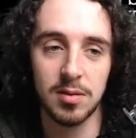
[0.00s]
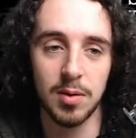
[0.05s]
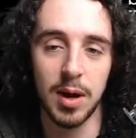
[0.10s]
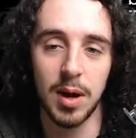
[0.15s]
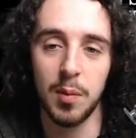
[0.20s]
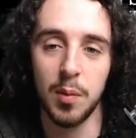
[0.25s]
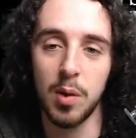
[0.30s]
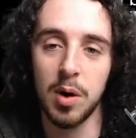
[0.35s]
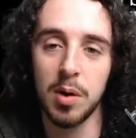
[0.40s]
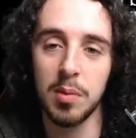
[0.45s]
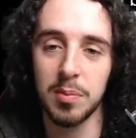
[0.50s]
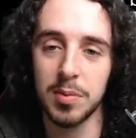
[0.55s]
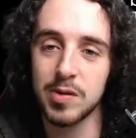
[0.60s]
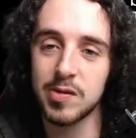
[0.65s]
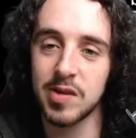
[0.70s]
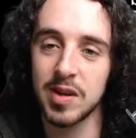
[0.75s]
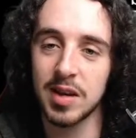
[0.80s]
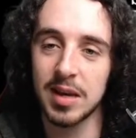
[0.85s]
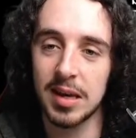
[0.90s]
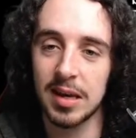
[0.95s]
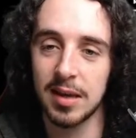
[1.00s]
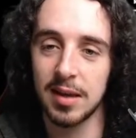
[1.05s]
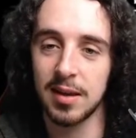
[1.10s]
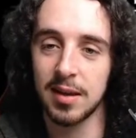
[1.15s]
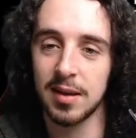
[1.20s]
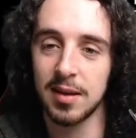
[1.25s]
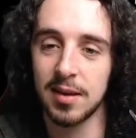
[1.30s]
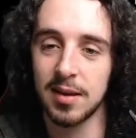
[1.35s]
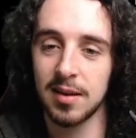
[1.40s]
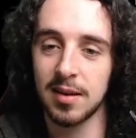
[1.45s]
Wait, what music?
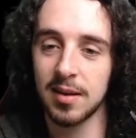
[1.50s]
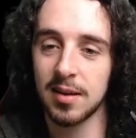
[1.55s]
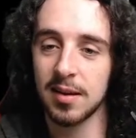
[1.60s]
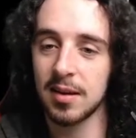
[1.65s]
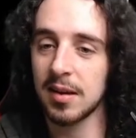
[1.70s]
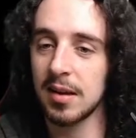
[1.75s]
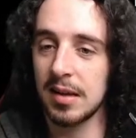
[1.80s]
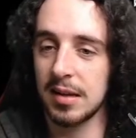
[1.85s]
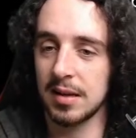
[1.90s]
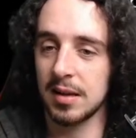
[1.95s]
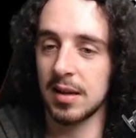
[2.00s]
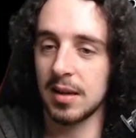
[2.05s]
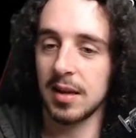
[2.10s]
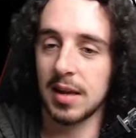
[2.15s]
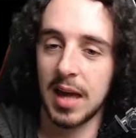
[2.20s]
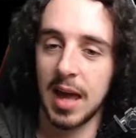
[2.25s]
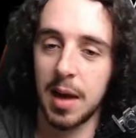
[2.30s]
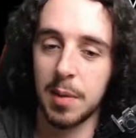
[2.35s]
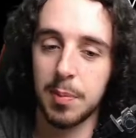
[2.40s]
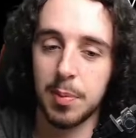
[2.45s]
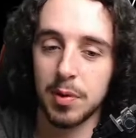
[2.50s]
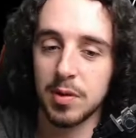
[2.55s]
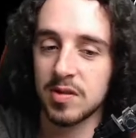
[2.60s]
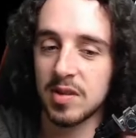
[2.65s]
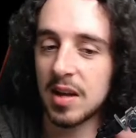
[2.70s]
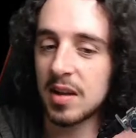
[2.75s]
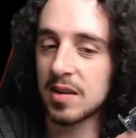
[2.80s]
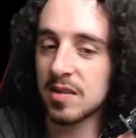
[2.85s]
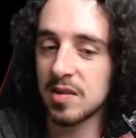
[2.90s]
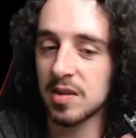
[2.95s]
Campo
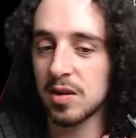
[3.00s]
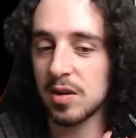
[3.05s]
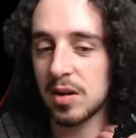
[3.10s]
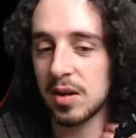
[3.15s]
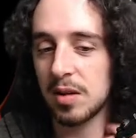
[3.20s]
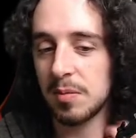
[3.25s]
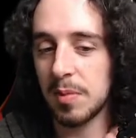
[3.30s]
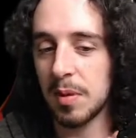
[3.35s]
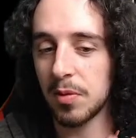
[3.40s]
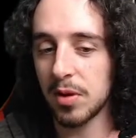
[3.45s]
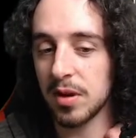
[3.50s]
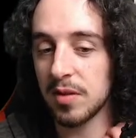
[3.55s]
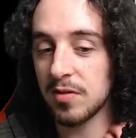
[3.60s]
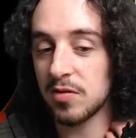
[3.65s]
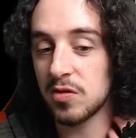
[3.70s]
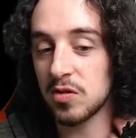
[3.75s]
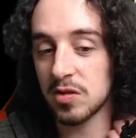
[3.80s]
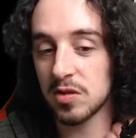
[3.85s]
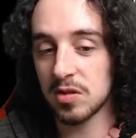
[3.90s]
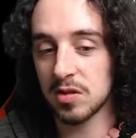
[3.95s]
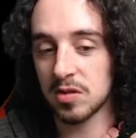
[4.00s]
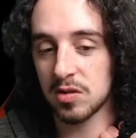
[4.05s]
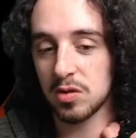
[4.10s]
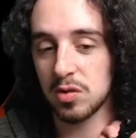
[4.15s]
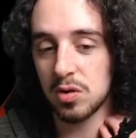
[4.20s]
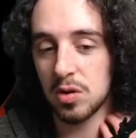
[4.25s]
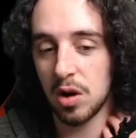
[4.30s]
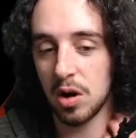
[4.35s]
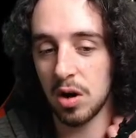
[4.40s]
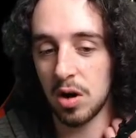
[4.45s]
Santo in memory of
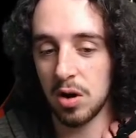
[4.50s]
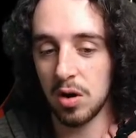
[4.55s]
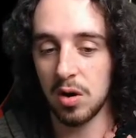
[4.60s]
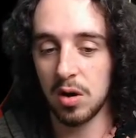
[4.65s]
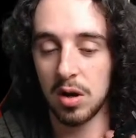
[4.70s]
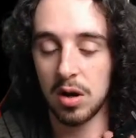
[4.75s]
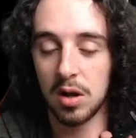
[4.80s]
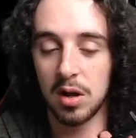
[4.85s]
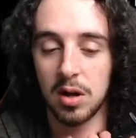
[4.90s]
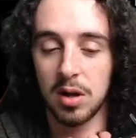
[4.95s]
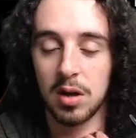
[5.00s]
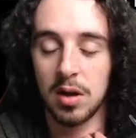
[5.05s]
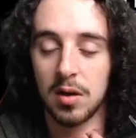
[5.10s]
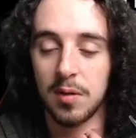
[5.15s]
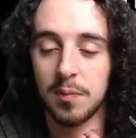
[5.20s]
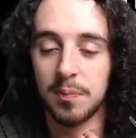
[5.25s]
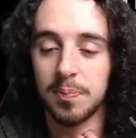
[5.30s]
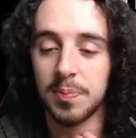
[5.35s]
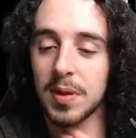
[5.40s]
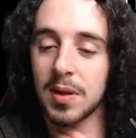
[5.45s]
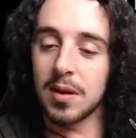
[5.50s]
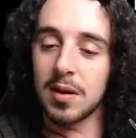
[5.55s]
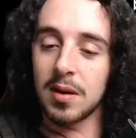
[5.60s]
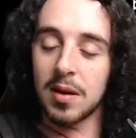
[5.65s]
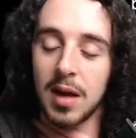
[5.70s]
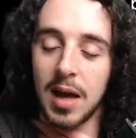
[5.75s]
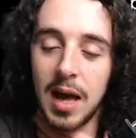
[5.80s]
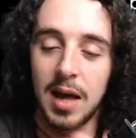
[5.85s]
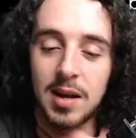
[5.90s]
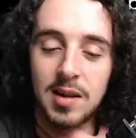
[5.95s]
Tuco.
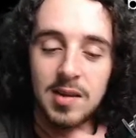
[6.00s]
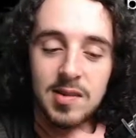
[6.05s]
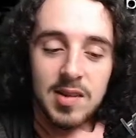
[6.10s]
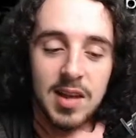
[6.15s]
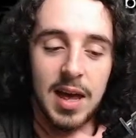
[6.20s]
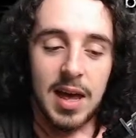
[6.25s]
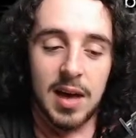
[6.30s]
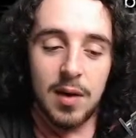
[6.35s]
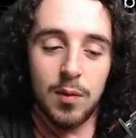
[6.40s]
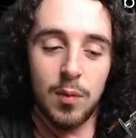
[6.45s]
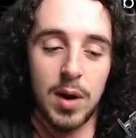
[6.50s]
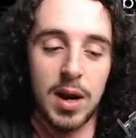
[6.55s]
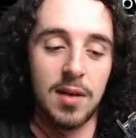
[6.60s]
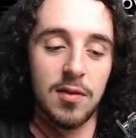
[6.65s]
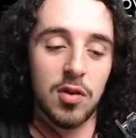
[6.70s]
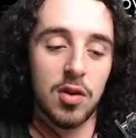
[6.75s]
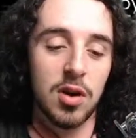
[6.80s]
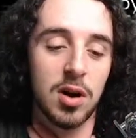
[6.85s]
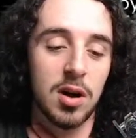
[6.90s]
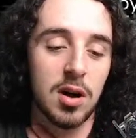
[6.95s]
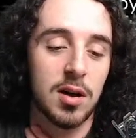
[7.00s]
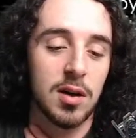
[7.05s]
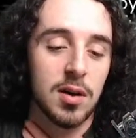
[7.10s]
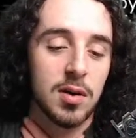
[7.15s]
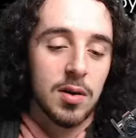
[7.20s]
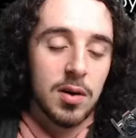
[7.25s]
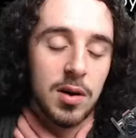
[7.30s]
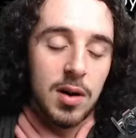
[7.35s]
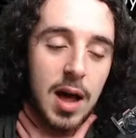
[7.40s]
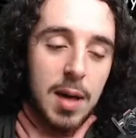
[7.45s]
How does, whenever
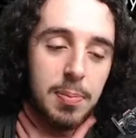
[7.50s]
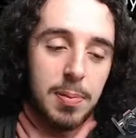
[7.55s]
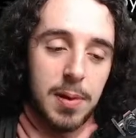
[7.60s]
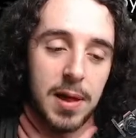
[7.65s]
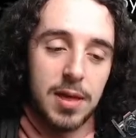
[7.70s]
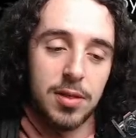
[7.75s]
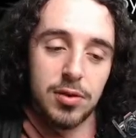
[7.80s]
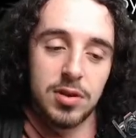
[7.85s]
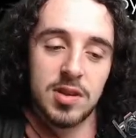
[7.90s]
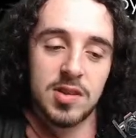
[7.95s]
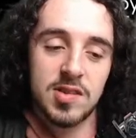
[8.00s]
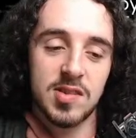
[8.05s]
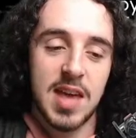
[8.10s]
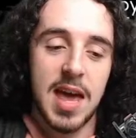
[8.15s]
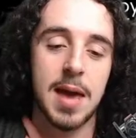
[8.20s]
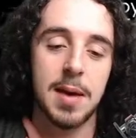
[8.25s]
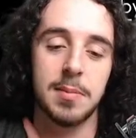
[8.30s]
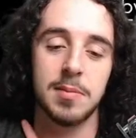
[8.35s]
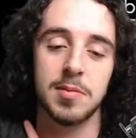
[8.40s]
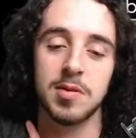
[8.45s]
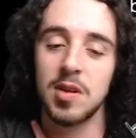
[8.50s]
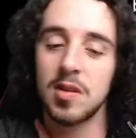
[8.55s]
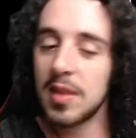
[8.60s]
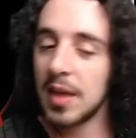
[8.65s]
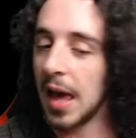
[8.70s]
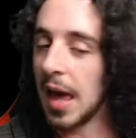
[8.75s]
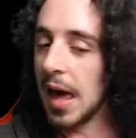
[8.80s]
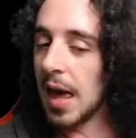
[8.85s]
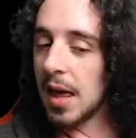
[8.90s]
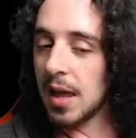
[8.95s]
I play through these games, at the
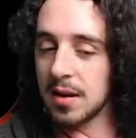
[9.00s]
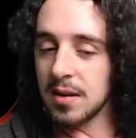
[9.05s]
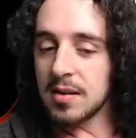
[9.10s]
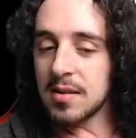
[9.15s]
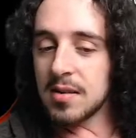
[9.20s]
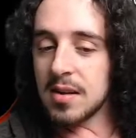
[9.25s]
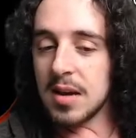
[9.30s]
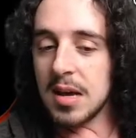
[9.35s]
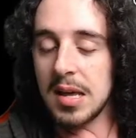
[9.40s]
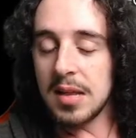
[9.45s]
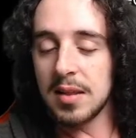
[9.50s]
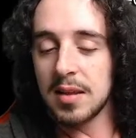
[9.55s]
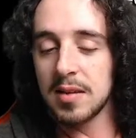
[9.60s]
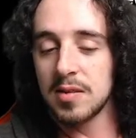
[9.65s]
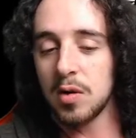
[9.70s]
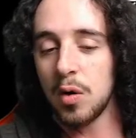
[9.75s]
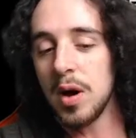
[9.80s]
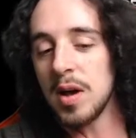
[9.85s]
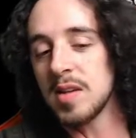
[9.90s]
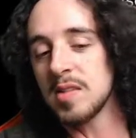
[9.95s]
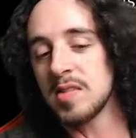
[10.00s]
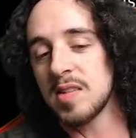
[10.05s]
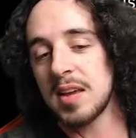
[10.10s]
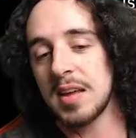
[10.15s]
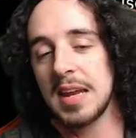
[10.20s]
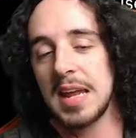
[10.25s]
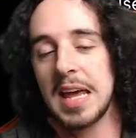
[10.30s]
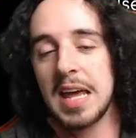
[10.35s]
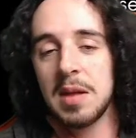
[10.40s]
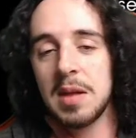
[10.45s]
end, there's always
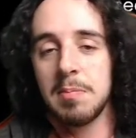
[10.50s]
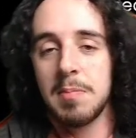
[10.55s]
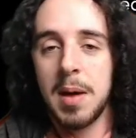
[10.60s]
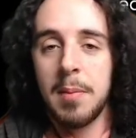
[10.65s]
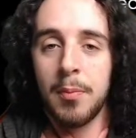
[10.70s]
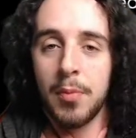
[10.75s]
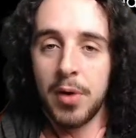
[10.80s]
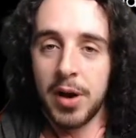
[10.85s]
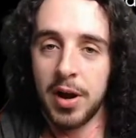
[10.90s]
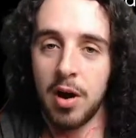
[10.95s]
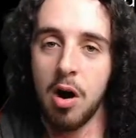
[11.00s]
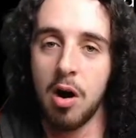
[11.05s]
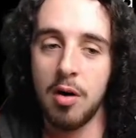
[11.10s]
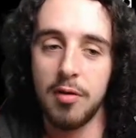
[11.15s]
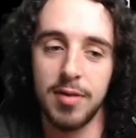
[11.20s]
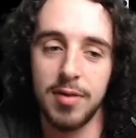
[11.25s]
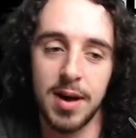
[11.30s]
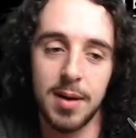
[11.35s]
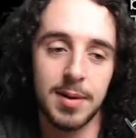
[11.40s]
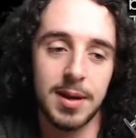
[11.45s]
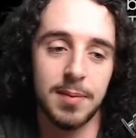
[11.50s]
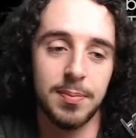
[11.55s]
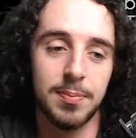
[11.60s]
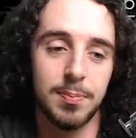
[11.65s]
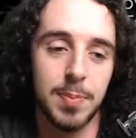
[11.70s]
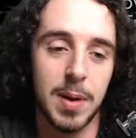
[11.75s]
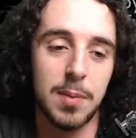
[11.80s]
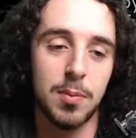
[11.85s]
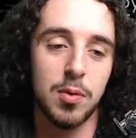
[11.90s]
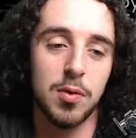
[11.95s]
an in memory of. How many
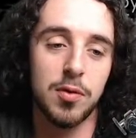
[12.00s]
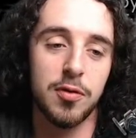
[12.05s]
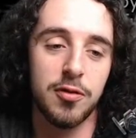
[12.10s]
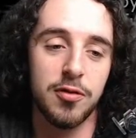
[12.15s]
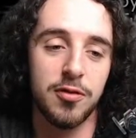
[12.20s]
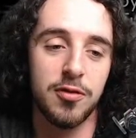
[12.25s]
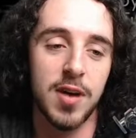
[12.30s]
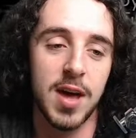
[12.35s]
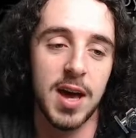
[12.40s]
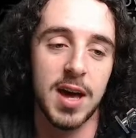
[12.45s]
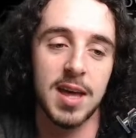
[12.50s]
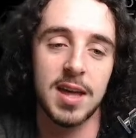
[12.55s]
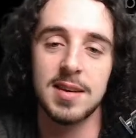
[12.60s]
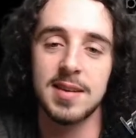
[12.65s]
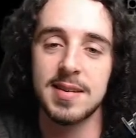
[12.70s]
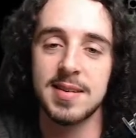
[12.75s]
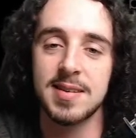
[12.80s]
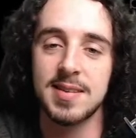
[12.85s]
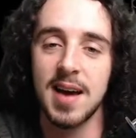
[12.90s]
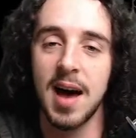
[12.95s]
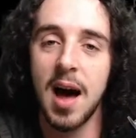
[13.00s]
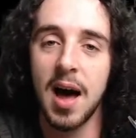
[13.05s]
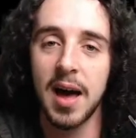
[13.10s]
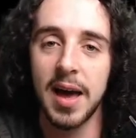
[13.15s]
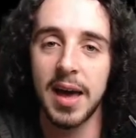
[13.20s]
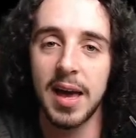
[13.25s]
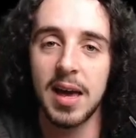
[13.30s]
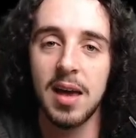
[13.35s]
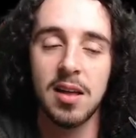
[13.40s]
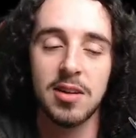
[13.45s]
people fucking
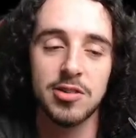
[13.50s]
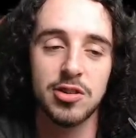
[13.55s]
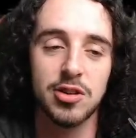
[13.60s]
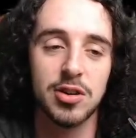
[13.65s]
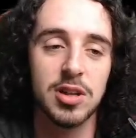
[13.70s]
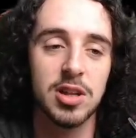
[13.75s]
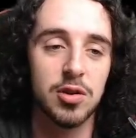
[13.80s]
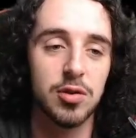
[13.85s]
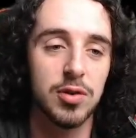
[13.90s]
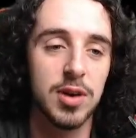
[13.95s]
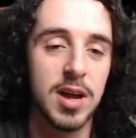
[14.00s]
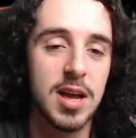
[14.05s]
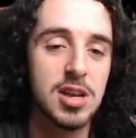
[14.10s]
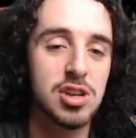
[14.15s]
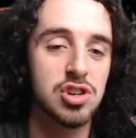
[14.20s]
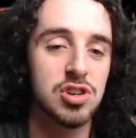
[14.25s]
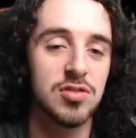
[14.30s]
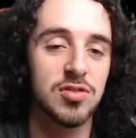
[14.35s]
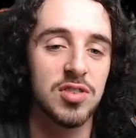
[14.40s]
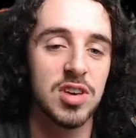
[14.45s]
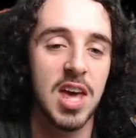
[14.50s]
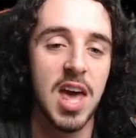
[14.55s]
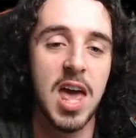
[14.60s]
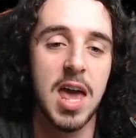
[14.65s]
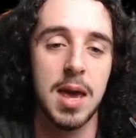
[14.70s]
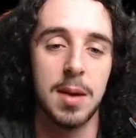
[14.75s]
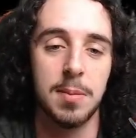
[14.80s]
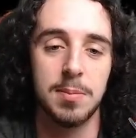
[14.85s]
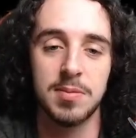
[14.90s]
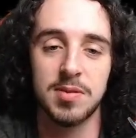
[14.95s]
die during the creation of
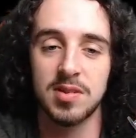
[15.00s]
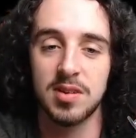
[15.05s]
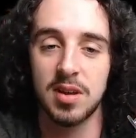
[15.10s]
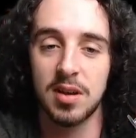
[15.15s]
games?